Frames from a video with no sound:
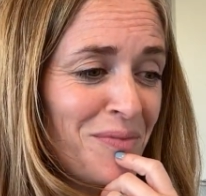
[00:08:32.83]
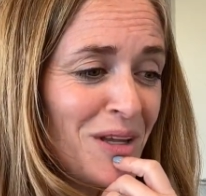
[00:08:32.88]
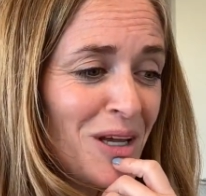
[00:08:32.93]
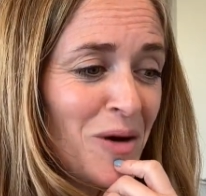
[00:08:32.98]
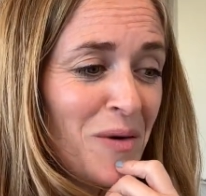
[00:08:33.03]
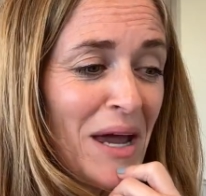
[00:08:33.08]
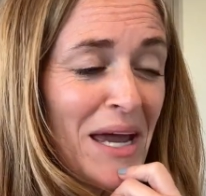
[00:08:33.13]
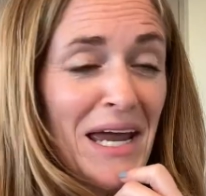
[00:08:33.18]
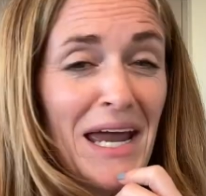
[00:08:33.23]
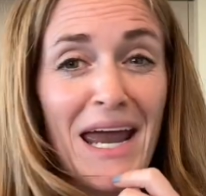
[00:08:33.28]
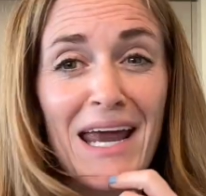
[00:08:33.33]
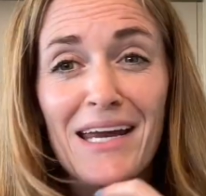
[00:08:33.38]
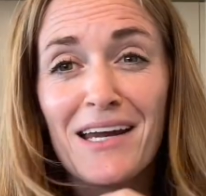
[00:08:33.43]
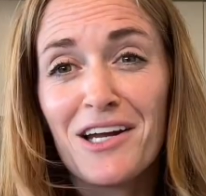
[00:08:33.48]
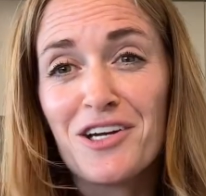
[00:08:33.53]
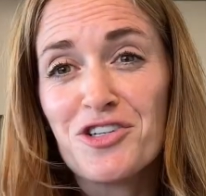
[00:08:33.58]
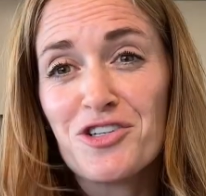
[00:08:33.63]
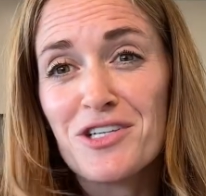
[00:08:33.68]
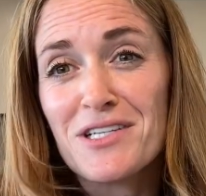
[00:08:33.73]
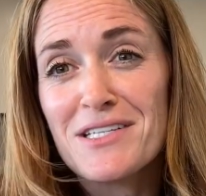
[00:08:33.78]
Okay,
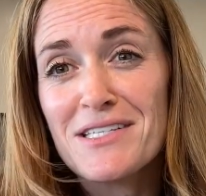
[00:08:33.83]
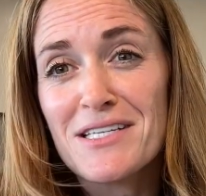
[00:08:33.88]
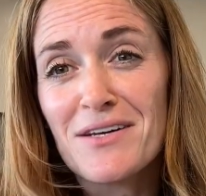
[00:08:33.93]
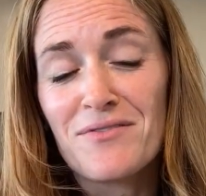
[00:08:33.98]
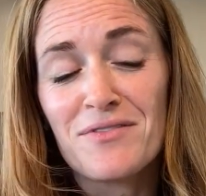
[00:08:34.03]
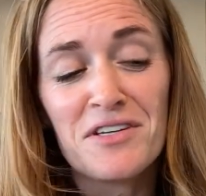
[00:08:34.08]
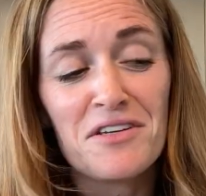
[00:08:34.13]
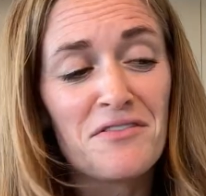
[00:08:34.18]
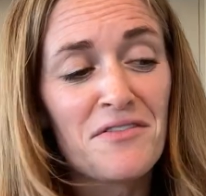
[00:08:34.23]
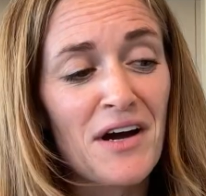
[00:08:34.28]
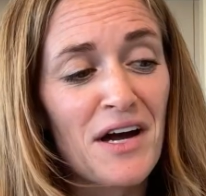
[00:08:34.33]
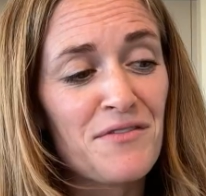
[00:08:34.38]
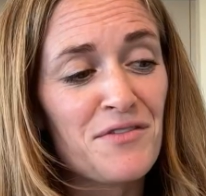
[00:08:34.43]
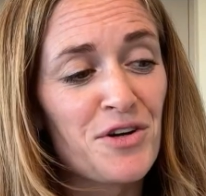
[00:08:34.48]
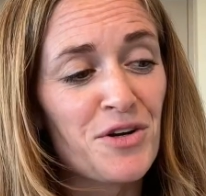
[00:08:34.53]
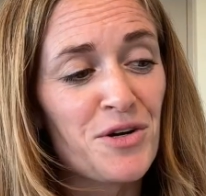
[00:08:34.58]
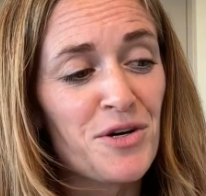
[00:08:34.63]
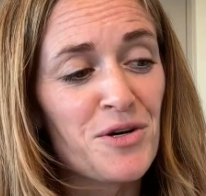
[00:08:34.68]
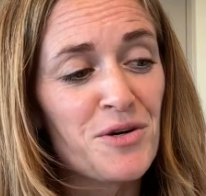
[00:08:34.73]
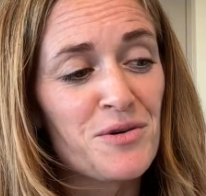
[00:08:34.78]
875
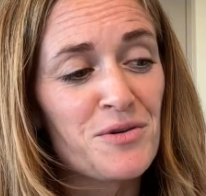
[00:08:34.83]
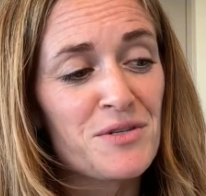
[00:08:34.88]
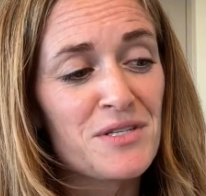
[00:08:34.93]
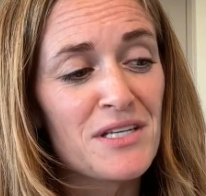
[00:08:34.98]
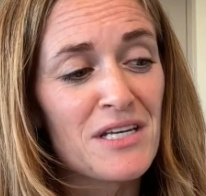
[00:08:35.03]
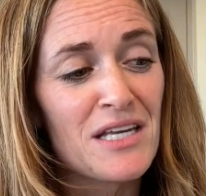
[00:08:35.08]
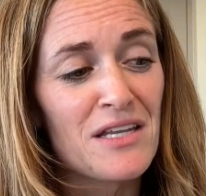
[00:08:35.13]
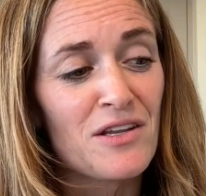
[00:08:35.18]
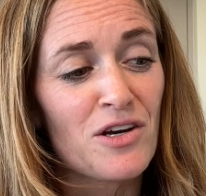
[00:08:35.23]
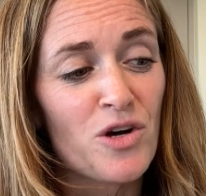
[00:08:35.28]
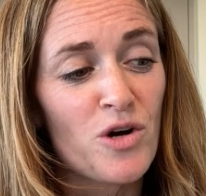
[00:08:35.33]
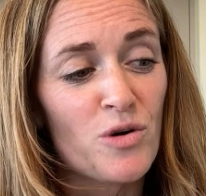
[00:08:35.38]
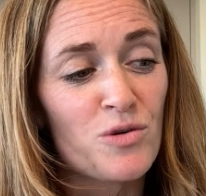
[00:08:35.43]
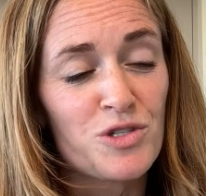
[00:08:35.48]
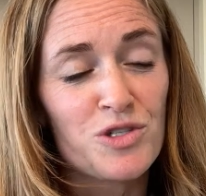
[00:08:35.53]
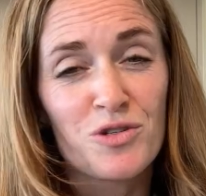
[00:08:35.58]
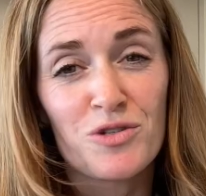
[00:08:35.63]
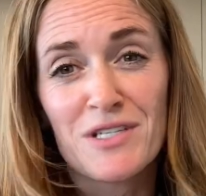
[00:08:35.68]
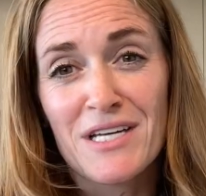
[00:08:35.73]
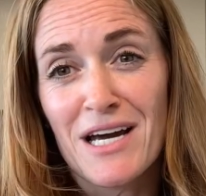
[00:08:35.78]
euros in the
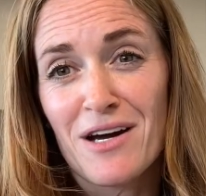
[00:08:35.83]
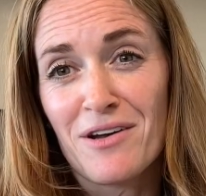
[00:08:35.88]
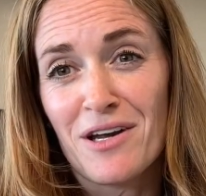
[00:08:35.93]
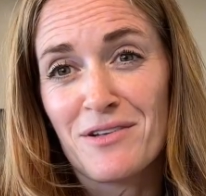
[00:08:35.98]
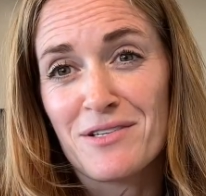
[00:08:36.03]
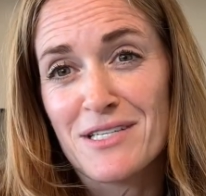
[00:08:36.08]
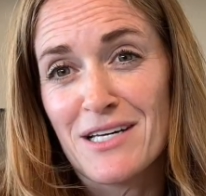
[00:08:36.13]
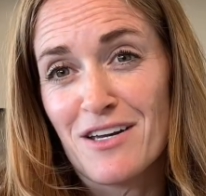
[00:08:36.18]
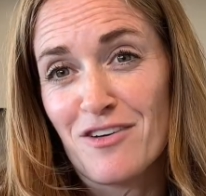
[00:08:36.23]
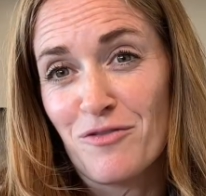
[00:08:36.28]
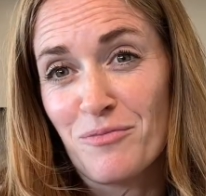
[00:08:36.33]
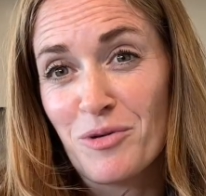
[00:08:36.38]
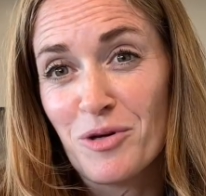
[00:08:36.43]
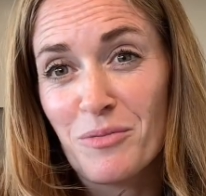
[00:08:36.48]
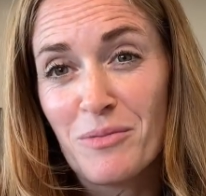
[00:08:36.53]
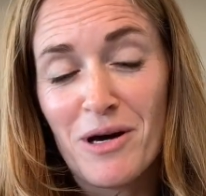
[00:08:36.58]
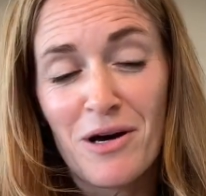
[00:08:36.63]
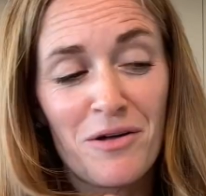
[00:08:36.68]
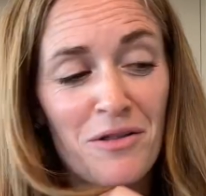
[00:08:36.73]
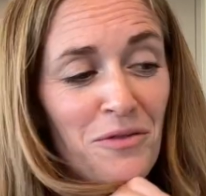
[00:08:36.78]
coastal town outside of
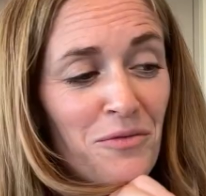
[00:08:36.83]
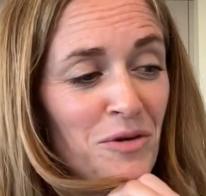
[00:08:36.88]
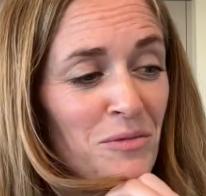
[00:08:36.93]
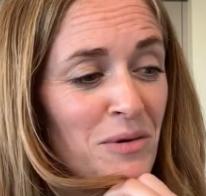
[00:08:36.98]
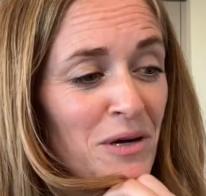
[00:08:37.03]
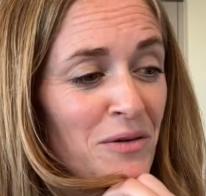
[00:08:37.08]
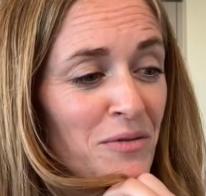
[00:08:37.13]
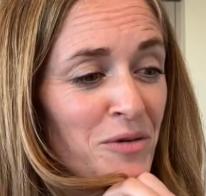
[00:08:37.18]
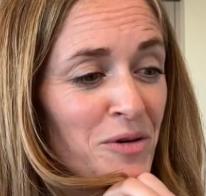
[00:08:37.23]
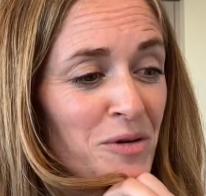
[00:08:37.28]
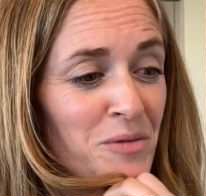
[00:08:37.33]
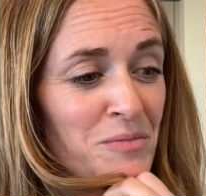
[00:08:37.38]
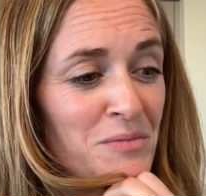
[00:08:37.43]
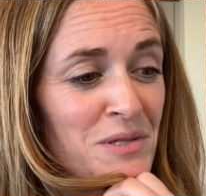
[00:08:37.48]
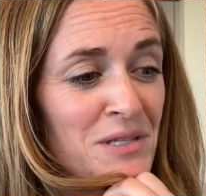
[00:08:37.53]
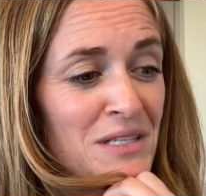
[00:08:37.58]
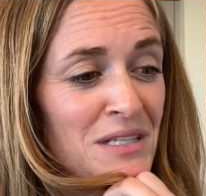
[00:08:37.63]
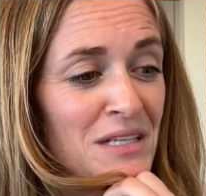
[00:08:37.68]
Bilbao, 3 bedrooms.